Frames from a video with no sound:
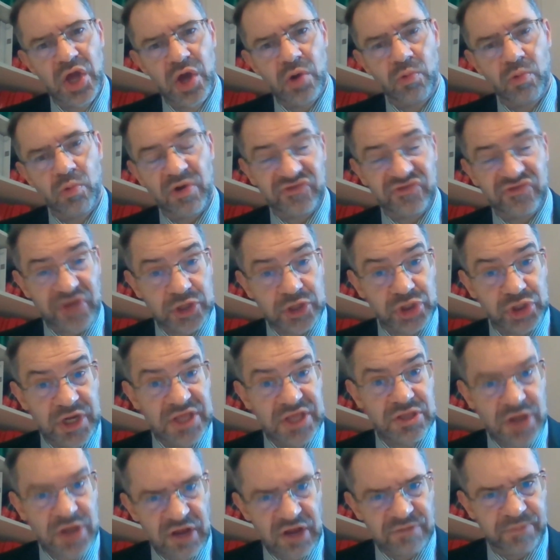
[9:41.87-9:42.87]
was actually
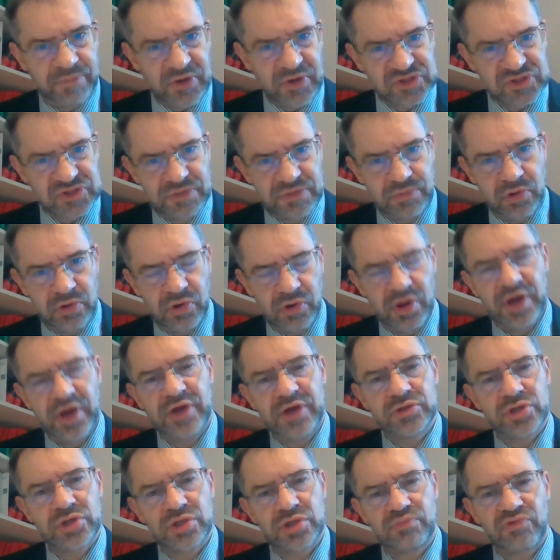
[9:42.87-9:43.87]
not possible
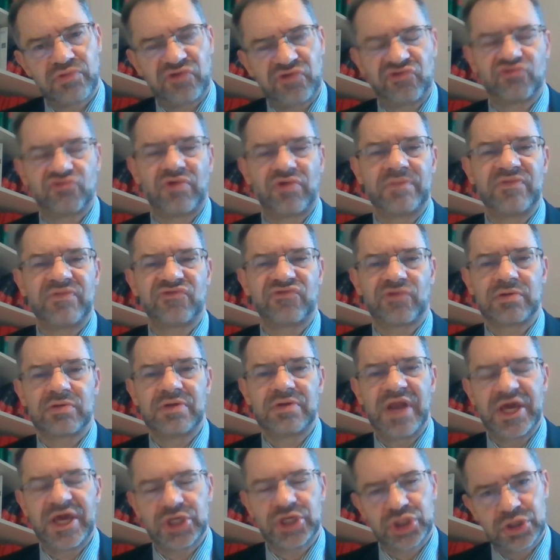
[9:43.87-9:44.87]
under the Brussels 1 bis
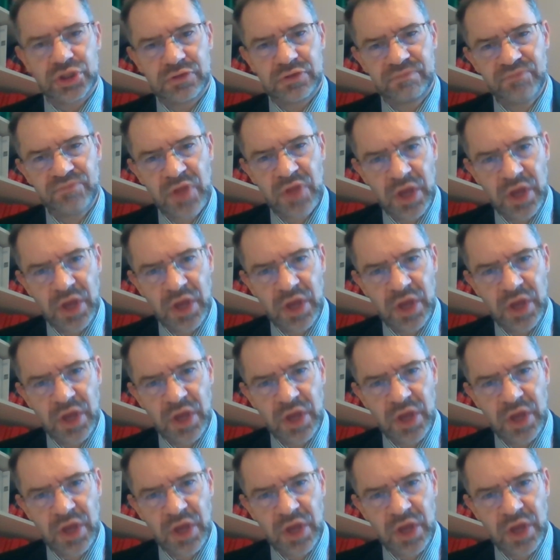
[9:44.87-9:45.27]
regulation,